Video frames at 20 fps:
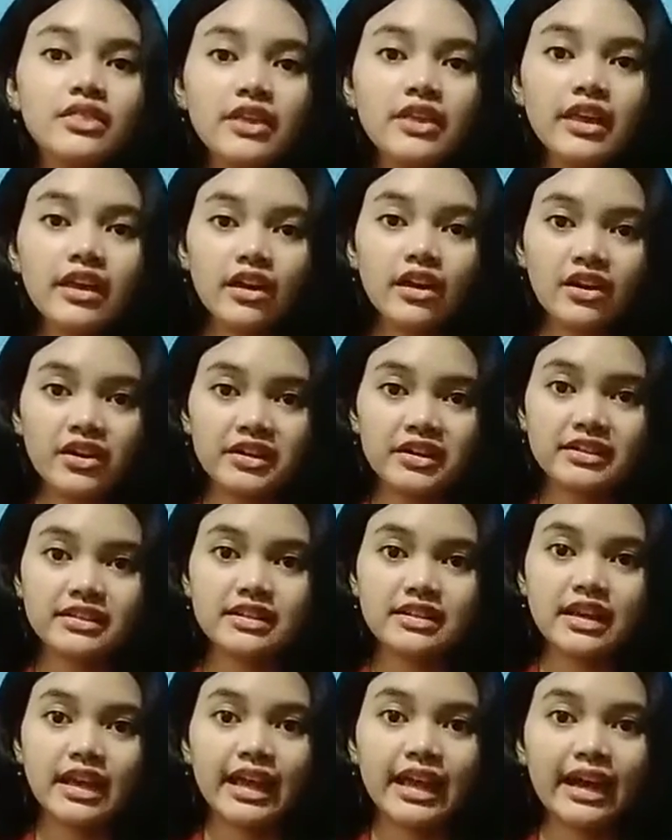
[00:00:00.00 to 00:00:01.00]
The
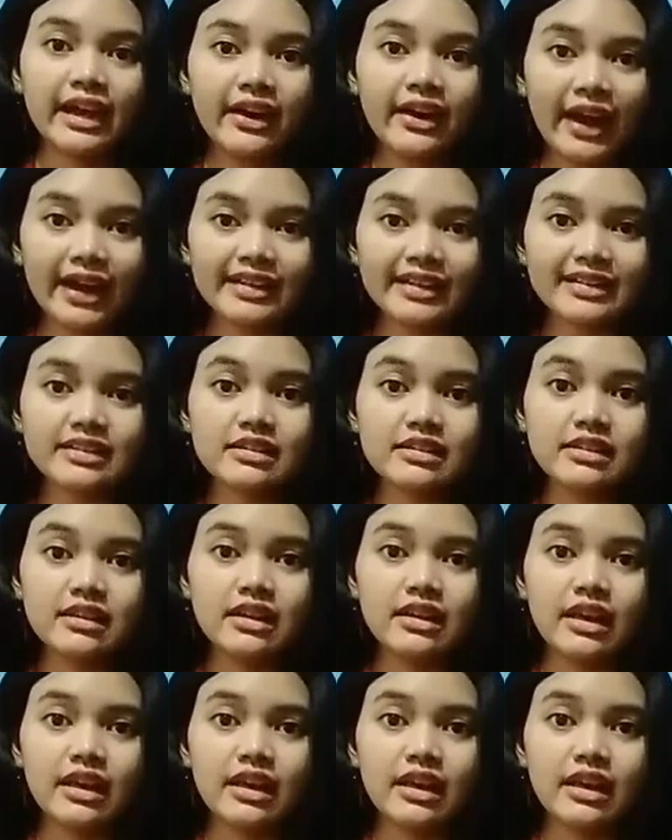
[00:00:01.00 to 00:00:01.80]
earth cracked